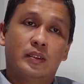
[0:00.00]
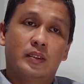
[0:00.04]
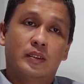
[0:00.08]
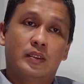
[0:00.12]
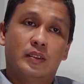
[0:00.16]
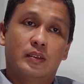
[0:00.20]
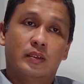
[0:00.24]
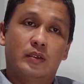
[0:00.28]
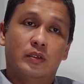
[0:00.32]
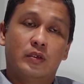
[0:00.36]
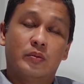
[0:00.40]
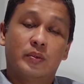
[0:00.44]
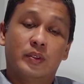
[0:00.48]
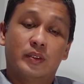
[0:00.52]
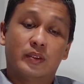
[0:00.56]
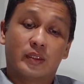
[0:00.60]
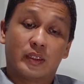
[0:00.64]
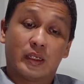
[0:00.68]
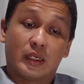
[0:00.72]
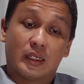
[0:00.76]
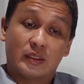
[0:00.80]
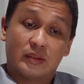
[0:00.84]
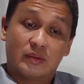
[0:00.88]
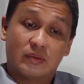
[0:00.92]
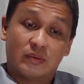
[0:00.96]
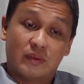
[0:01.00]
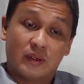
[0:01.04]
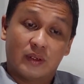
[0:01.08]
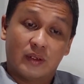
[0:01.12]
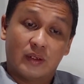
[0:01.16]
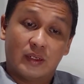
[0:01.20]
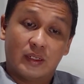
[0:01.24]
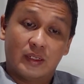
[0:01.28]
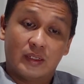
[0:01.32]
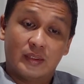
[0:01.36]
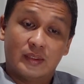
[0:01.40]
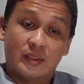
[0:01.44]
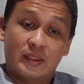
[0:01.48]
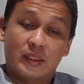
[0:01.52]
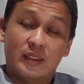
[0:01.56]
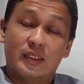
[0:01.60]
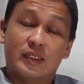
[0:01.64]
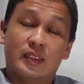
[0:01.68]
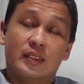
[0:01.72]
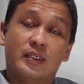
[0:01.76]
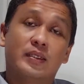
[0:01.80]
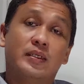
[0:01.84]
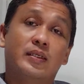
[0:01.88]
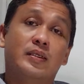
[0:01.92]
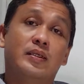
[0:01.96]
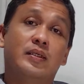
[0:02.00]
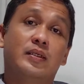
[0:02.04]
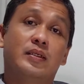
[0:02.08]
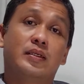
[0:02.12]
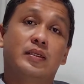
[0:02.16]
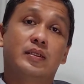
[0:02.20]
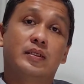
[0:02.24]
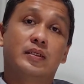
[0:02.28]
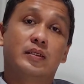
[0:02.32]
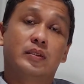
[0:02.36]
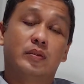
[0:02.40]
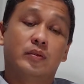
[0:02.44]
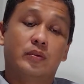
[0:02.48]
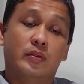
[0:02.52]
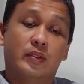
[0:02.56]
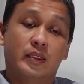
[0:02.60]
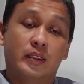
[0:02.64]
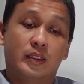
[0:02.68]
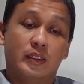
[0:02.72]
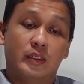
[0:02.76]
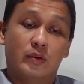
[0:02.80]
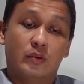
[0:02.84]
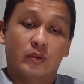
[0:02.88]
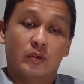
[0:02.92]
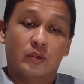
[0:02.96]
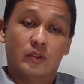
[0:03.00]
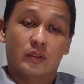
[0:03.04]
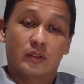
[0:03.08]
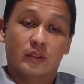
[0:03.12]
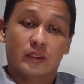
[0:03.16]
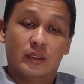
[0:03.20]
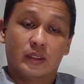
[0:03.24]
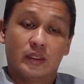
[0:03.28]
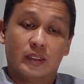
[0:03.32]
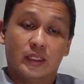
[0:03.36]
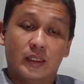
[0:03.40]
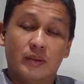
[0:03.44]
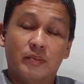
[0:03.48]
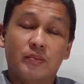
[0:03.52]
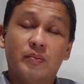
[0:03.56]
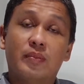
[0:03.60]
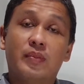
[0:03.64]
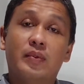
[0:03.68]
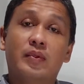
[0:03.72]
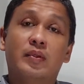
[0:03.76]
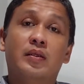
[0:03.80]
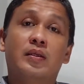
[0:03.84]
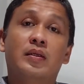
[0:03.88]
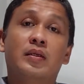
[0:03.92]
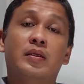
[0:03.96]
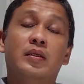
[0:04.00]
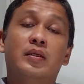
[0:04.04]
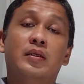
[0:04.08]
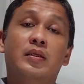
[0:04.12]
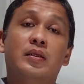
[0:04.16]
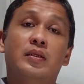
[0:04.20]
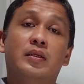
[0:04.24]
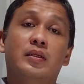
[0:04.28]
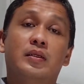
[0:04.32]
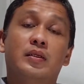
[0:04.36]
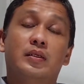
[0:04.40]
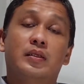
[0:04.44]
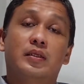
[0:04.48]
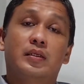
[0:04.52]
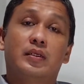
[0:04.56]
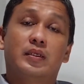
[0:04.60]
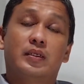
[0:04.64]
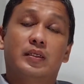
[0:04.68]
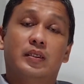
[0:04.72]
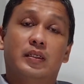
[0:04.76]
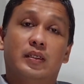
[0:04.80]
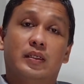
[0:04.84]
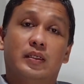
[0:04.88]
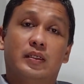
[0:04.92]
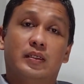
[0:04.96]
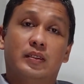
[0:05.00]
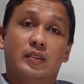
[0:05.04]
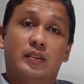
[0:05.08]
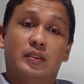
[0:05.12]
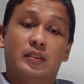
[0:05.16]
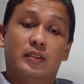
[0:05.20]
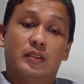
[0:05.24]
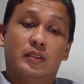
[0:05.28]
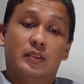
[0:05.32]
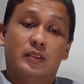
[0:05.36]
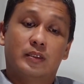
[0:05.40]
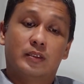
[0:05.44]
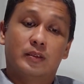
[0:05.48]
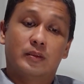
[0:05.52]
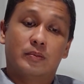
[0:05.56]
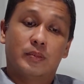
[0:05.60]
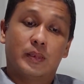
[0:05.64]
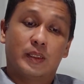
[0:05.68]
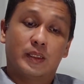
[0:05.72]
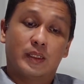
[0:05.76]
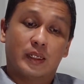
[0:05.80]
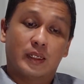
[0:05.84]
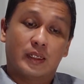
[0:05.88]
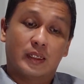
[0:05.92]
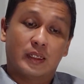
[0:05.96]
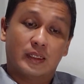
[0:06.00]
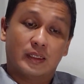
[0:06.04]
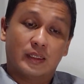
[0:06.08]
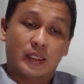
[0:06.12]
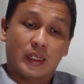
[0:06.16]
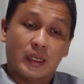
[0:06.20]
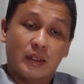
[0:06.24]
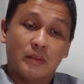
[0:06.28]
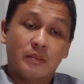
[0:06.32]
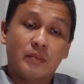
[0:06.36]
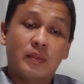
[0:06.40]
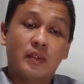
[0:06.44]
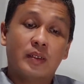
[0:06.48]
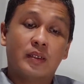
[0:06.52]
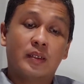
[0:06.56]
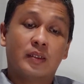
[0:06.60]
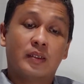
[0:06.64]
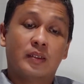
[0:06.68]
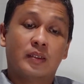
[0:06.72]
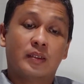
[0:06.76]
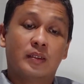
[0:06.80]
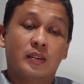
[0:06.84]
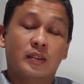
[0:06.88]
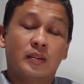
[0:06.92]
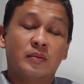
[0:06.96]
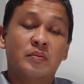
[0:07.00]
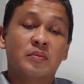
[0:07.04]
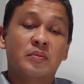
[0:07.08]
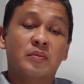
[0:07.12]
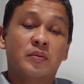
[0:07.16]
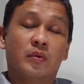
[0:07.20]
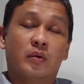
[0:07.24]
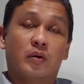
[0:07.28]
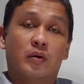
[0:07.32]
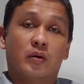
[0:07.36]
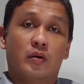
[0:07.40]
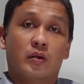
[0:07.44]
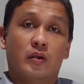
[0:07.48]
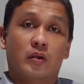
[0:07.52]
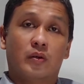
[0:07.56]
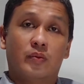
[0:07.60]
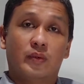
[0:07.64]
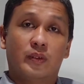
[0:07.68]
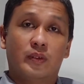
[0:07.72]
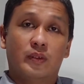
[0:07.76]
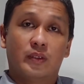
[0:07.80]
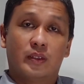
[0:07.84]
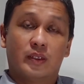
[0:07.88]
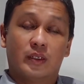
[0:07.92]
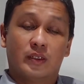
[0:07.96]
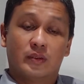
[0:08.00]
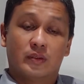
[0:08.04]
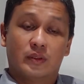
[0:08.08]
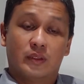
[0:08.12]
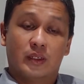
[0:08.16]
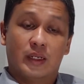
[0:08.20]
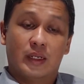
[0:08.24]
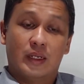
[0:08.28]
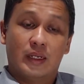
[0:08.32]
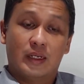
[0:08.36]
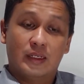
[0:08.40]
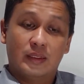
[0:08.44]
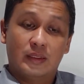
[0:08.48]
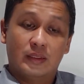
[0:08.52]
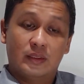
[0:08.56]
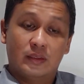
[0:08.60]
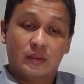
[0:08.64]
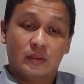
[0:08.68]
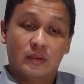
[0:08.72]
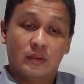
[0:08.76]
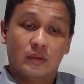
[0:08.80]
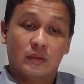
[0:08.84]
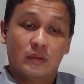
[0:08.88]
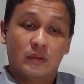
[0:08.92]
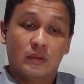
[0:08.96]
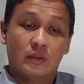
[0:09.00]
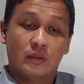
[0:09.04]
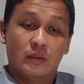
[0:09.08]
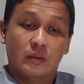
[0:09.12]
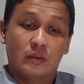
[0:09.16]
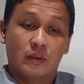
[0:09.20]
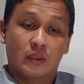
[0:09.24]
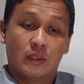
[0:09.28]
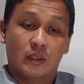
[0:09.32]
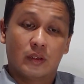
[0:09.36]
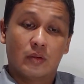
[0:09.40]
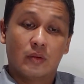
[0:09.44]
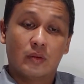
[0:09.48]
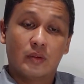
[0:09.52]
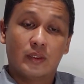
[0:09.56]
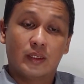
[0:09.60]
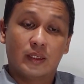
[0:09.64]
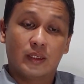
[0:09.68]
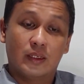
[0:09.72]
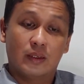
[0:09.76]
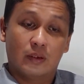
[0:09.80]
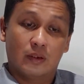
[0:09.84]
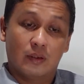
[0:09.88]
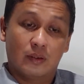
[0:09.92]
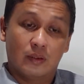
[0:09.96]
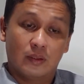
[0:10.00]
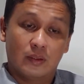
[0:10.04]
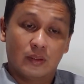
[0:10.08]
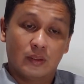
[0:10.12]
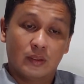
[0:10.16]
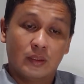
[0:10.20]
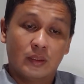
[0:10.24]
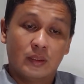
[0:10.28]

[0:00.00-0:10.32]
human rights violation during the older regime. But at the time, all of international eyes were looking on